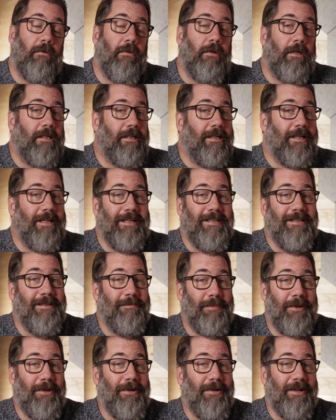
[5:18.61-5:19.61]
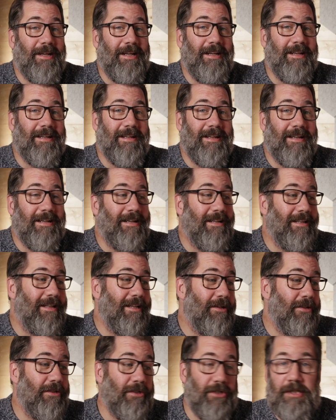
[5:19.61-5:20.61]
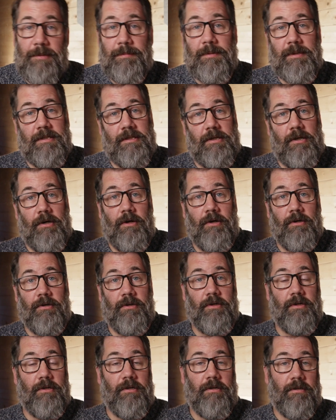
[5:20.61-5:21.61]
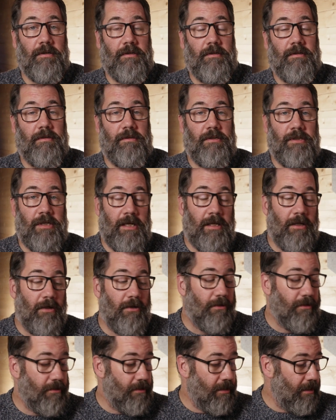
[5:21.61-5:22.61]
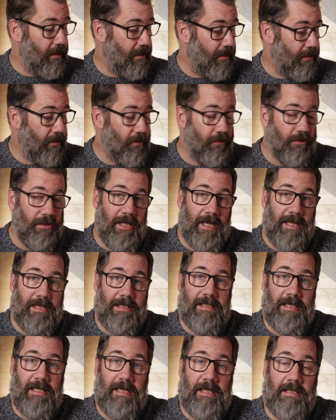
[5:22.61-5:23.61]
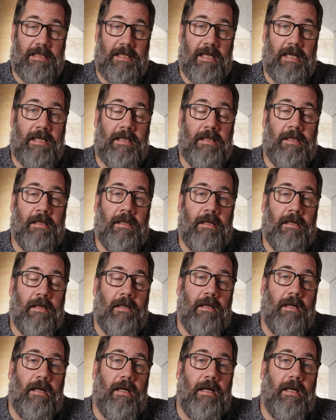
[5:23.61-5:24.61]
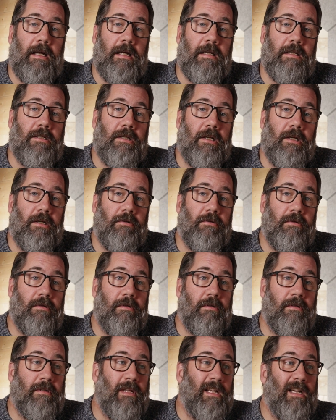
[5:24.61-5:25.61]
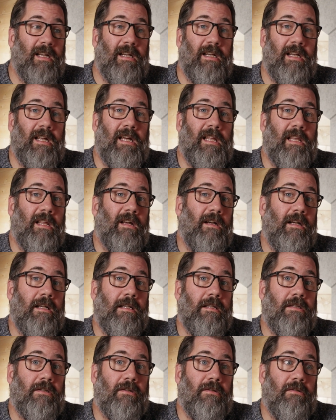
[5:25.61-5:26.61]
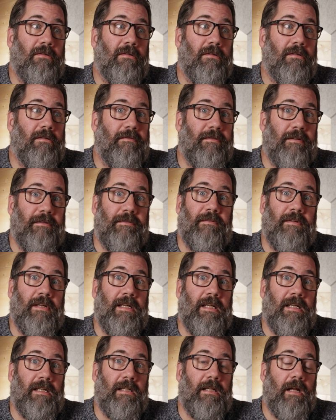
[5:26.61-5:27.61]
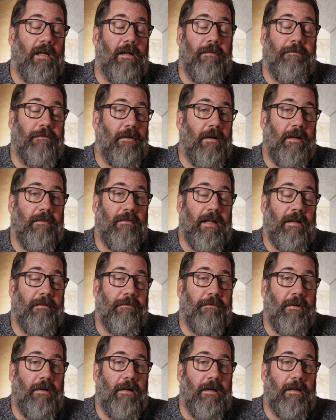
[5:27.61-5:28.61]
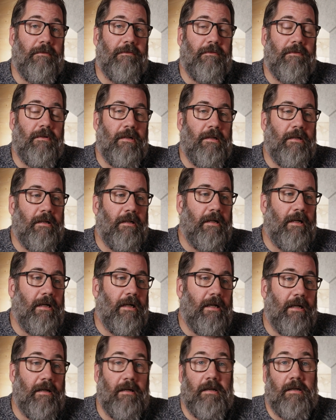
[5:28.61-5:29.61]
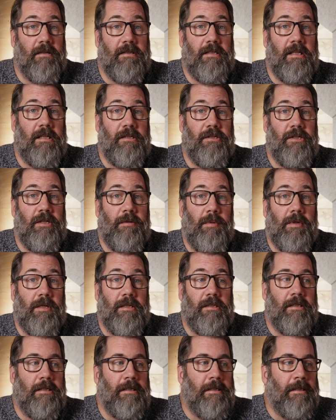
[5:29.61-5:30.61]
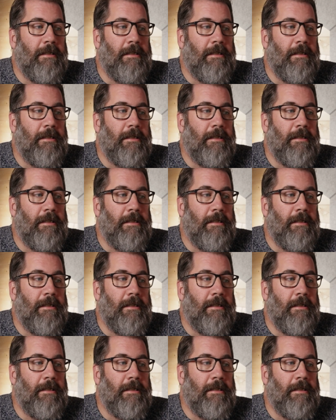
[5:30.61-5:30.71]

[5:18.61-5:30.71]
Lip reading: which is a bargain. They are the cheapest on test here today. So they're going to get the highest score, 5 out of 5, because they're the cheapest.